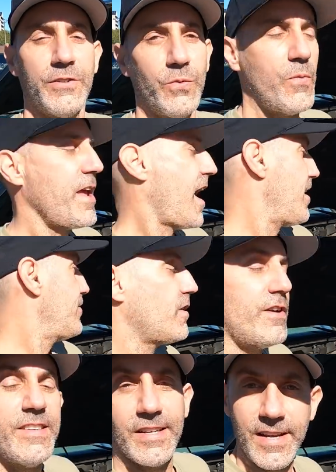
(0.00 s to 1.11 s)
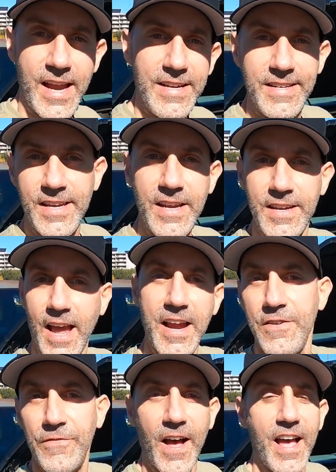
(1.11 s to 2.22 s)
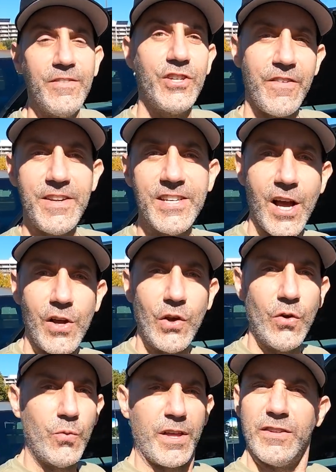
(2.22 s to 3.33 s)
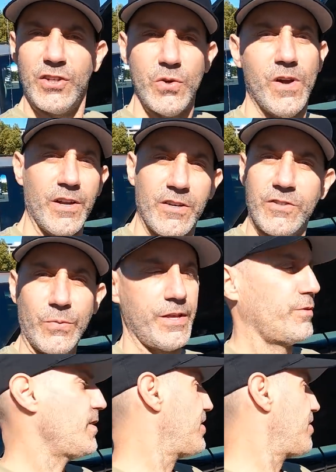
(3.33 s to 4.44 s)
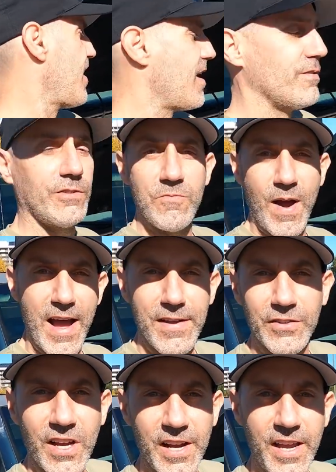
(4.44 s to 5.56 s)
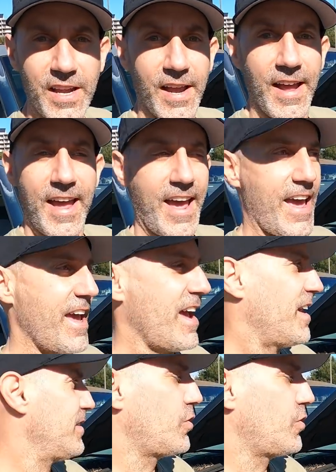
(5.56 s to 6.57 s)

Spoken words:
right, so what we have here is a 1995 Chevy Tahoe with 223,000 miles on it, and